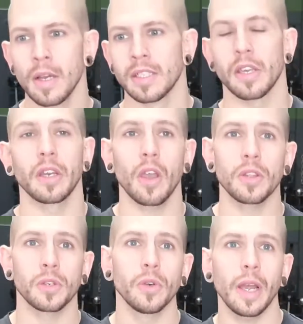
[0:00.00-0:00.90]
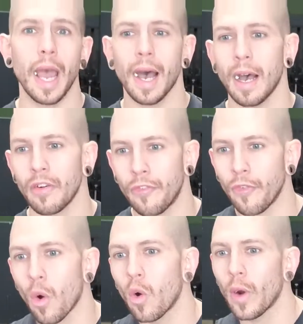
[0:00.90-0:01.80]
So you're going to go through
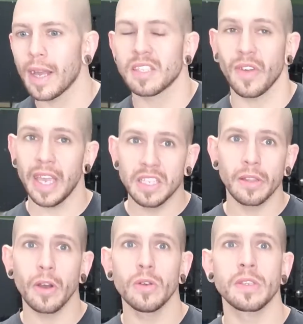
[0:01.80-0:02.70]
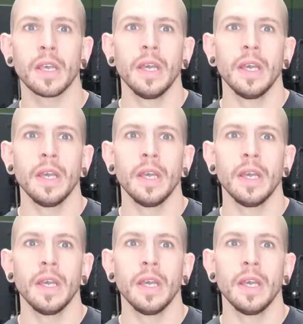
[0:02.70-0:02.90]
4 rounds of each of those.